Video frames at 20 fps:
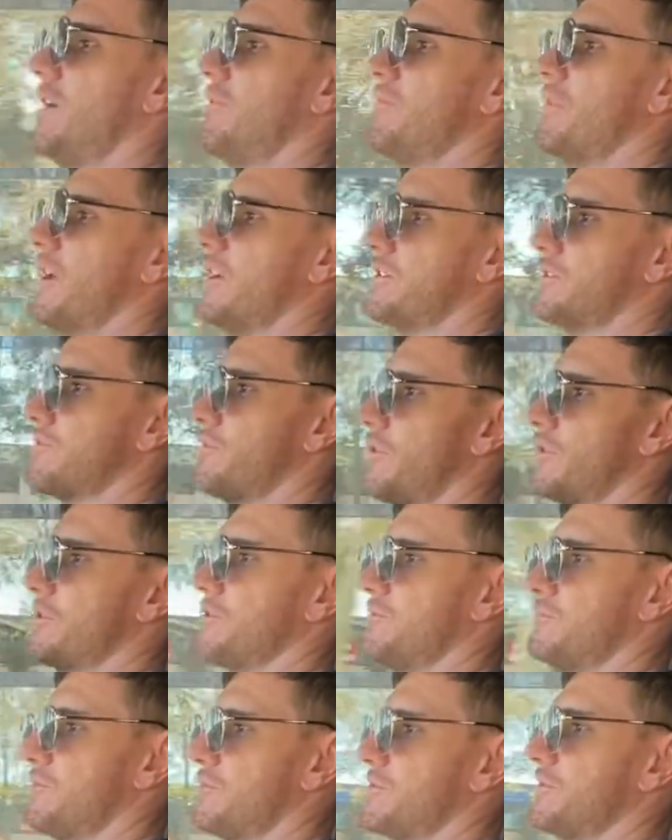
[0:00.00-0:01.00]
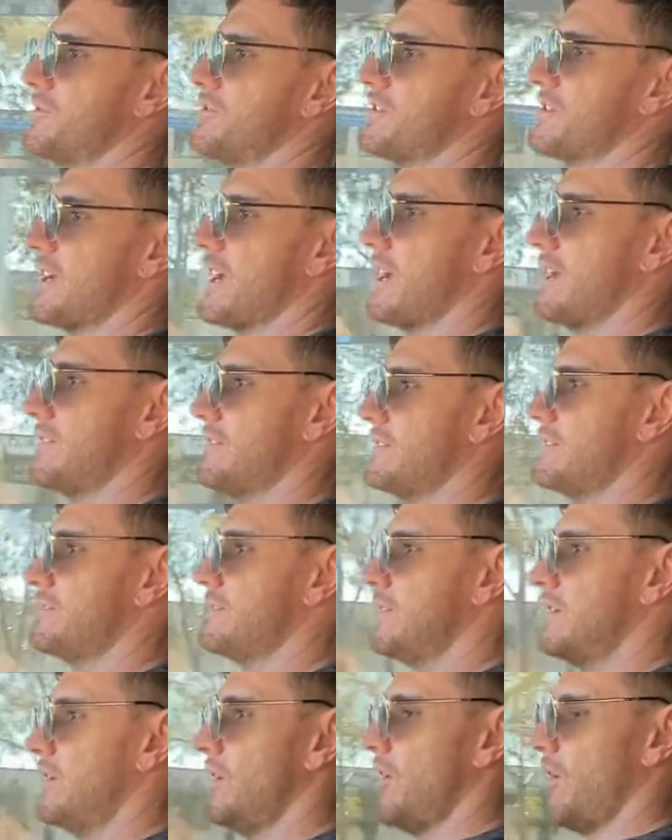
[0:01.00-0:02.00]
as what you would standard.
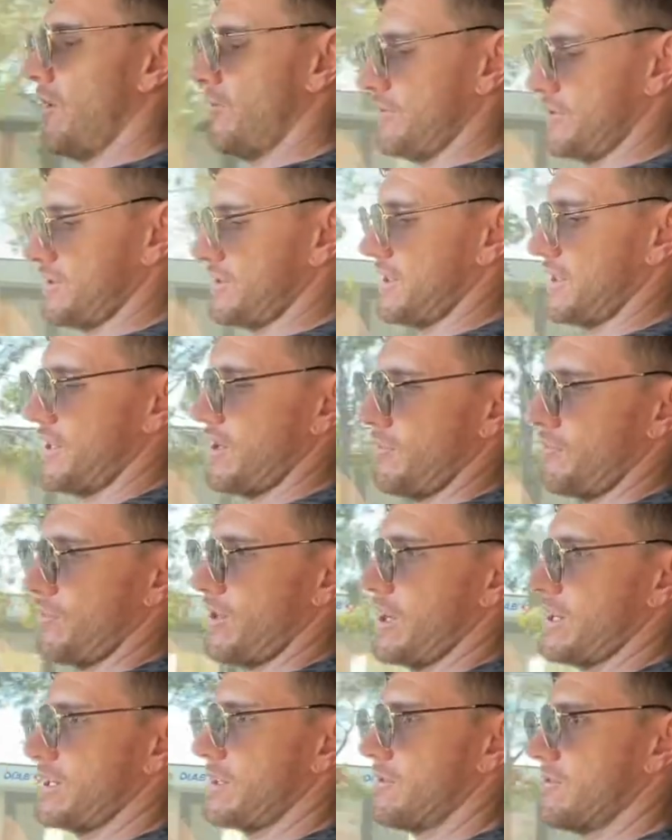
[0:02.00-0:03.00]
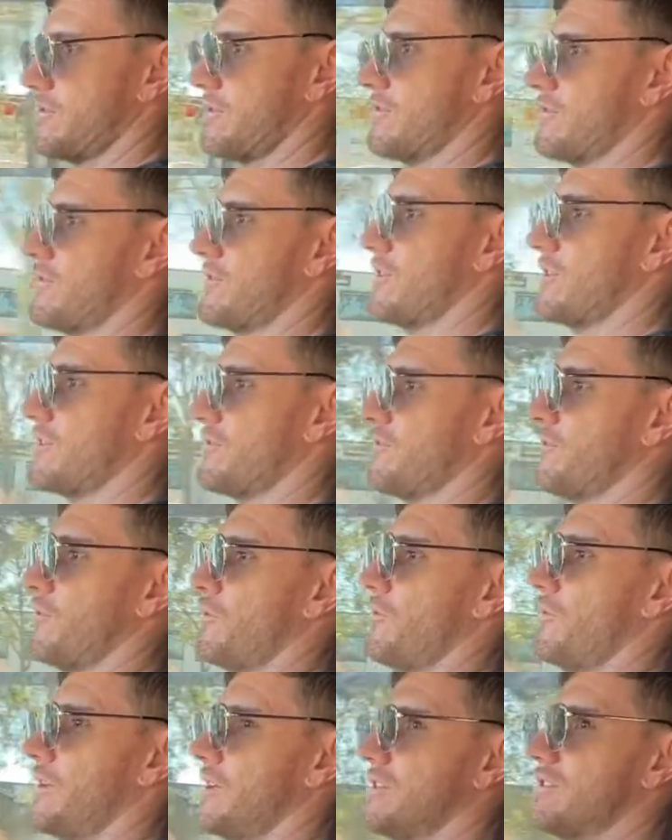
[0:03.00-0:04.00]
Obviously I'm running the
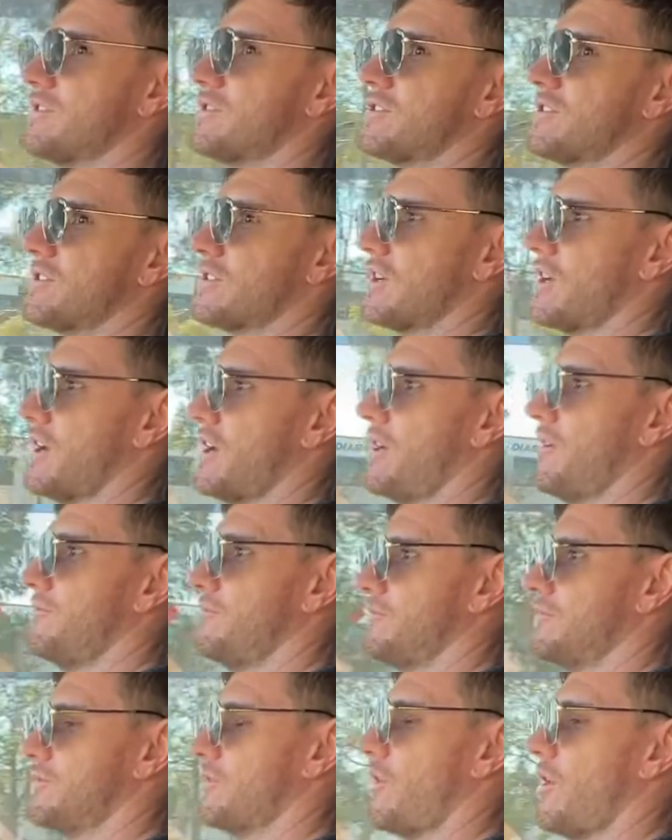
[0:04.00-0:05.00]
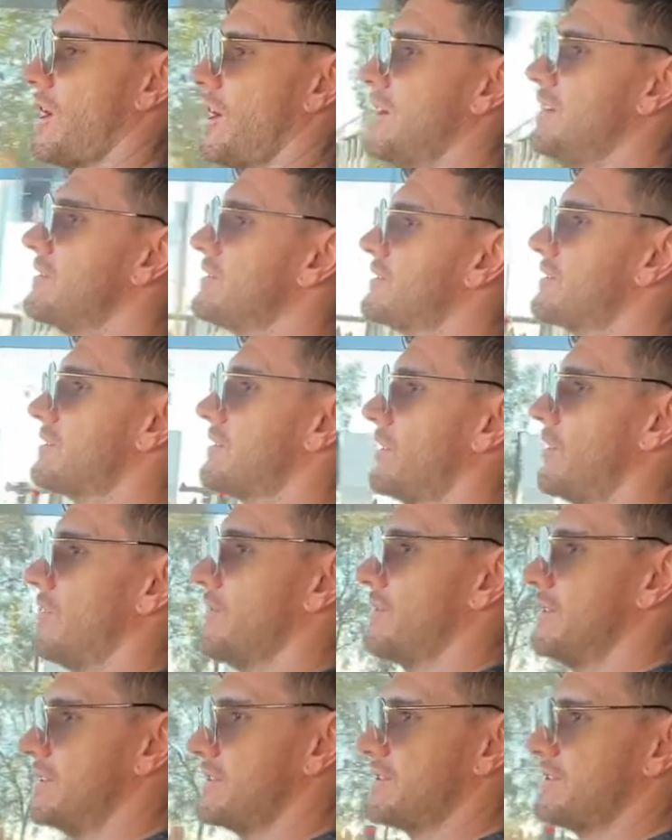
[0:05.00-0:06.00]
34-inch tyres
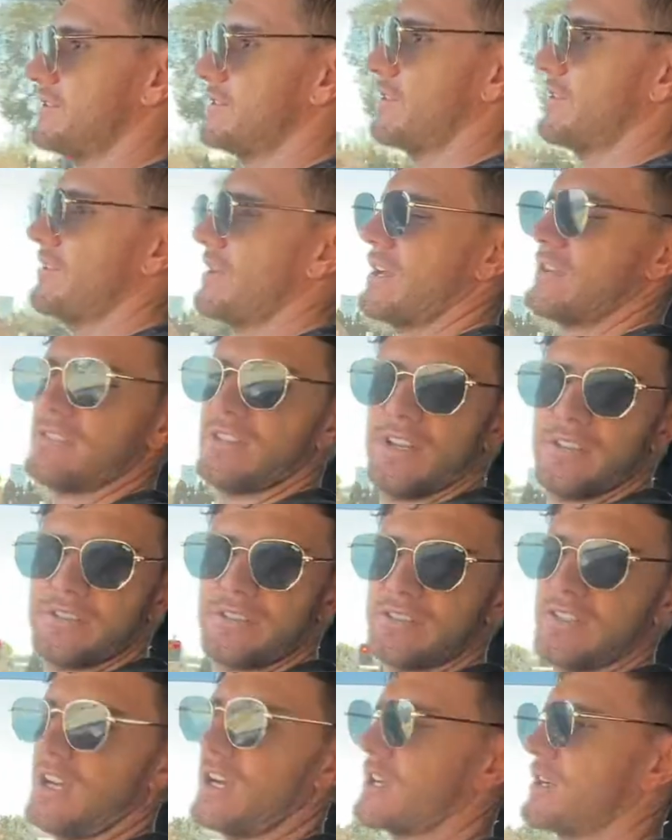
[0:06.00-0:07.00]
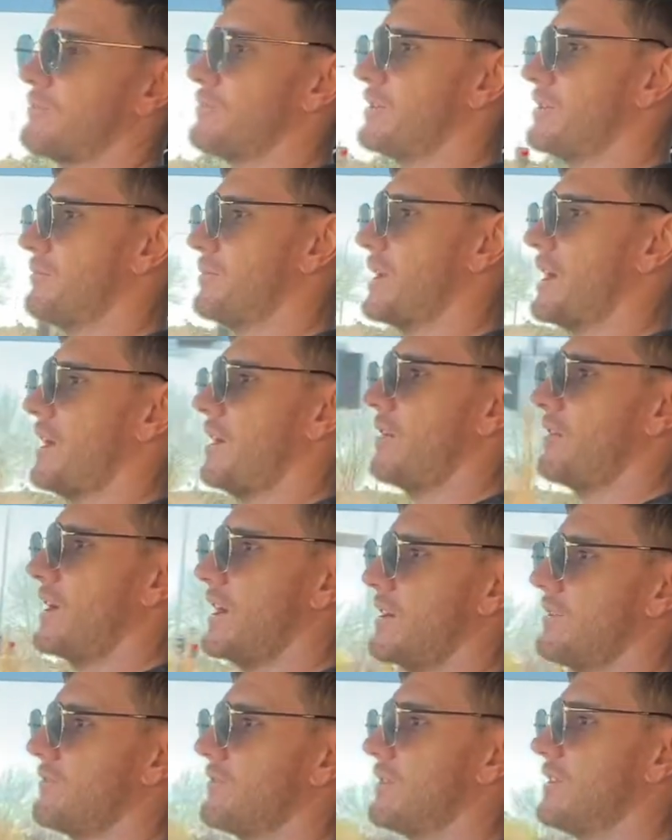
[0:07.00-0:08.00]
on this, so that does suck a bit of power
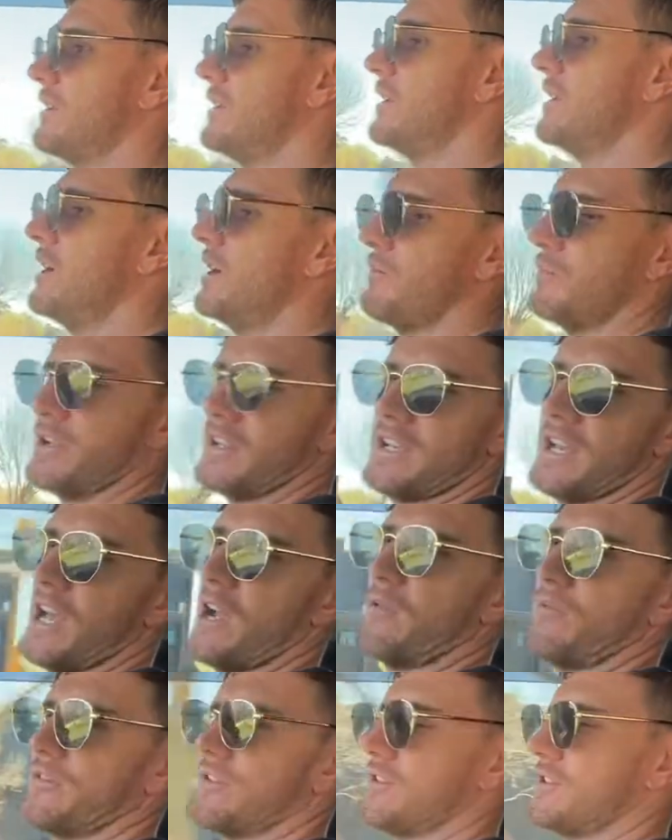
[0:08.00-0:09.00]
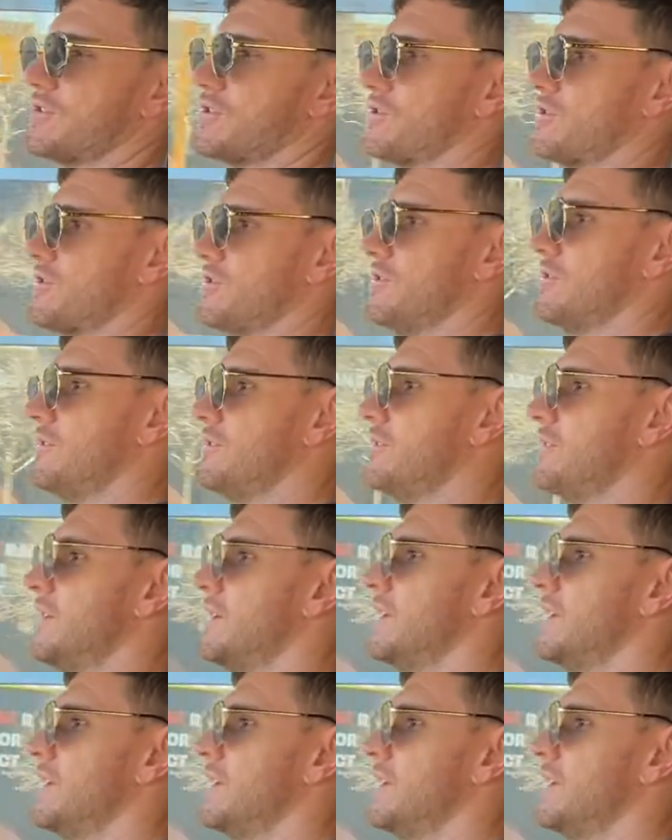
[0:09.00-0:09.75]
out of it, but now with the tune